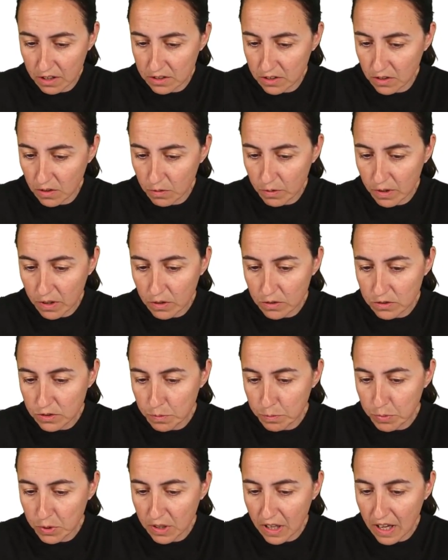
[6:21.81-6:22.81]
So we're going
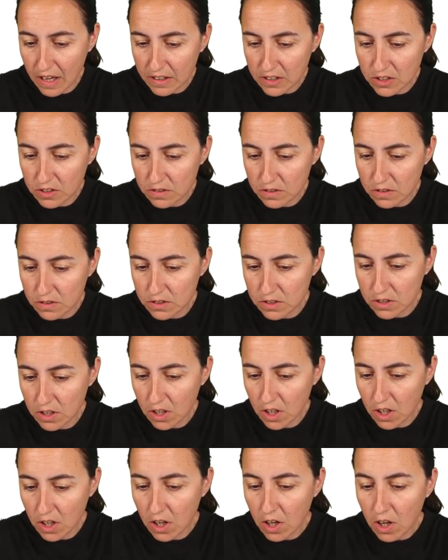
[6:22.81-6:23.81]
to put actuals,
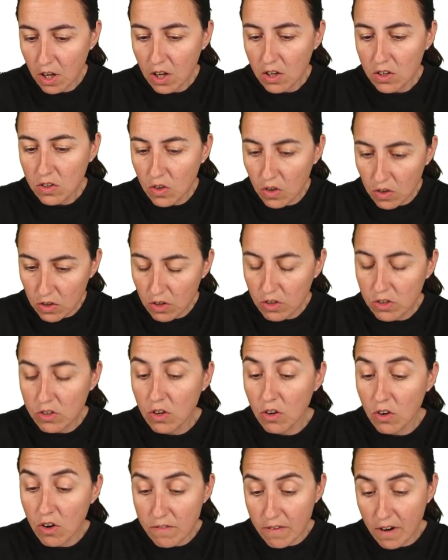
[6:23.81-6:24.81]
color,
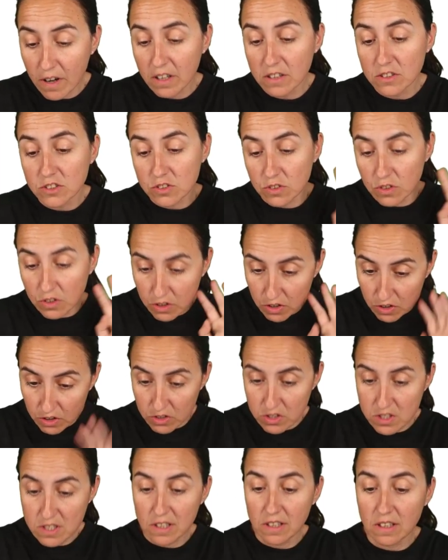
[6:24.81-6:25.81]
color variance,
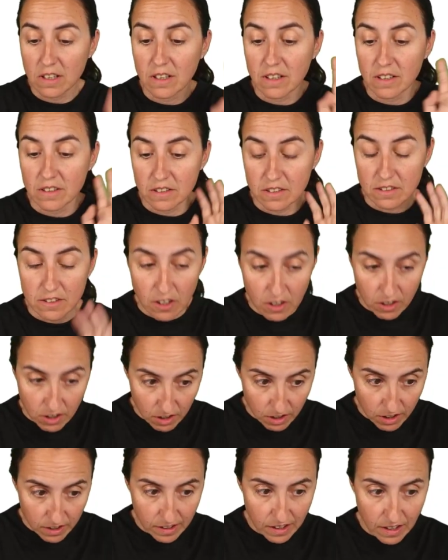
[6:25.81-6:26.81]
origin, and
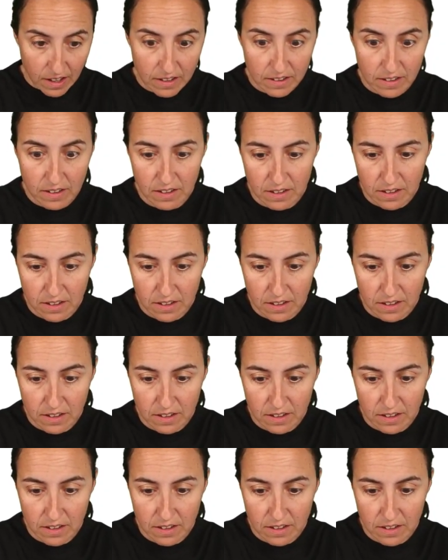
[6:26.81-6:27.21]
target